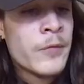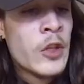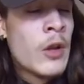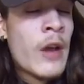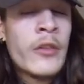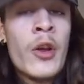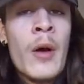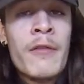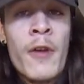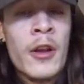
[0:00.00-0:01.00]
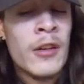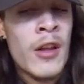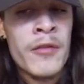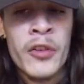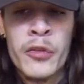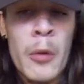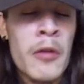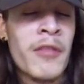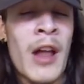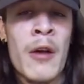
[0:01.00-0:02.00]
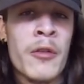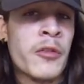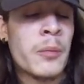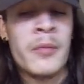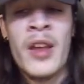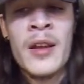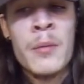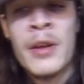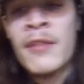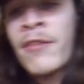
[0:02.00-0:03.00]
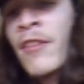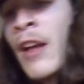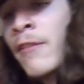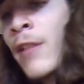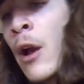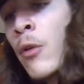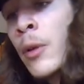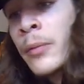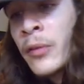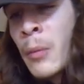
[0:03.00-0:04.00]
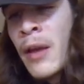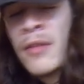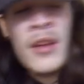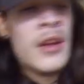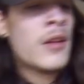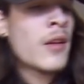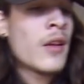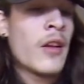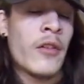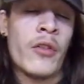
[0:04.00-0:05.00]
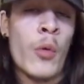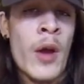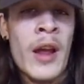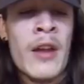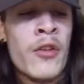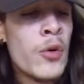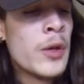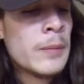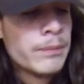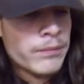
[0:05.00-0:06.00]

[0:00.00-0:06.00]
You guys know I fucking love to smoke flowers. Taking big fat flower rips is my thing. It's the way I do it.